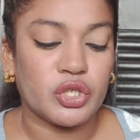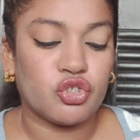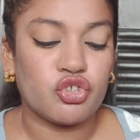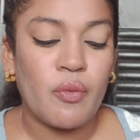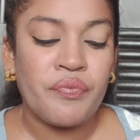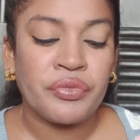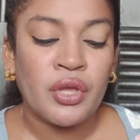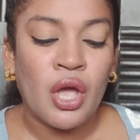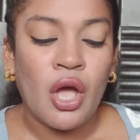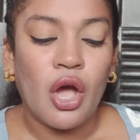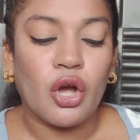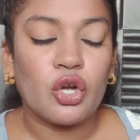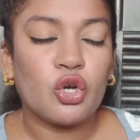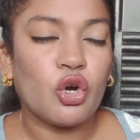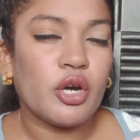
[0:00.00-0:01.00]
which
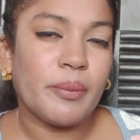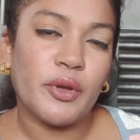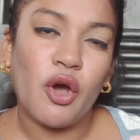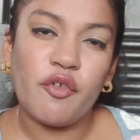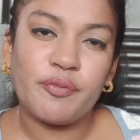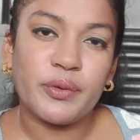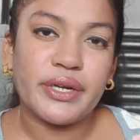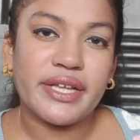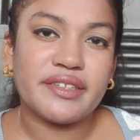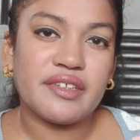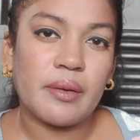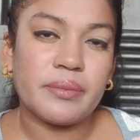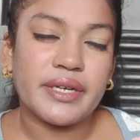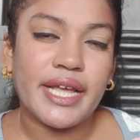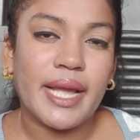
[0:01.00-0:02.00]
could be off-putting
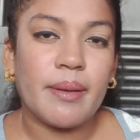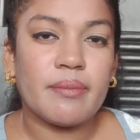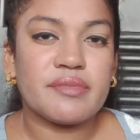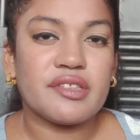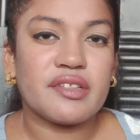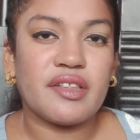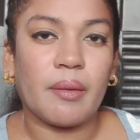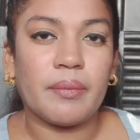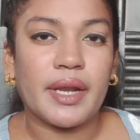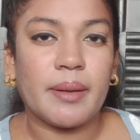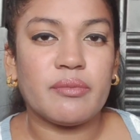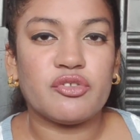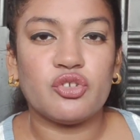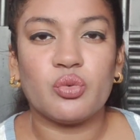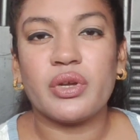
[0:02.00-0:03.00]
sometimes
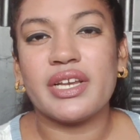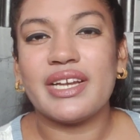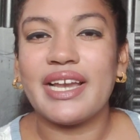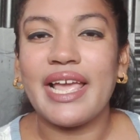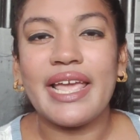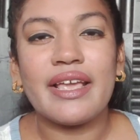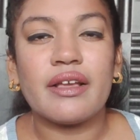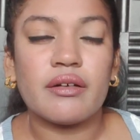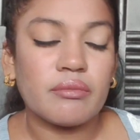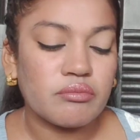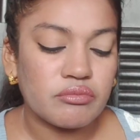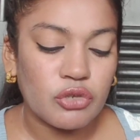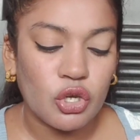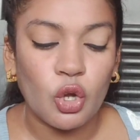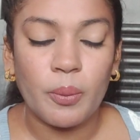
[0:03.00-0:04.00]
sometimes you can like
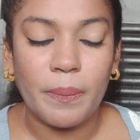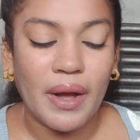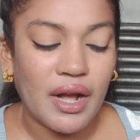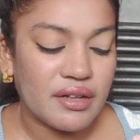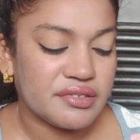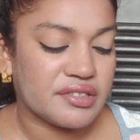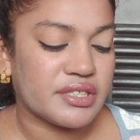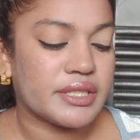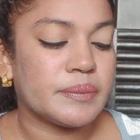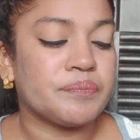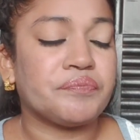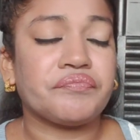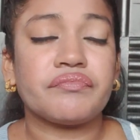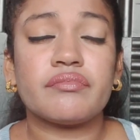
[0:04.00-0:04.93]
look past it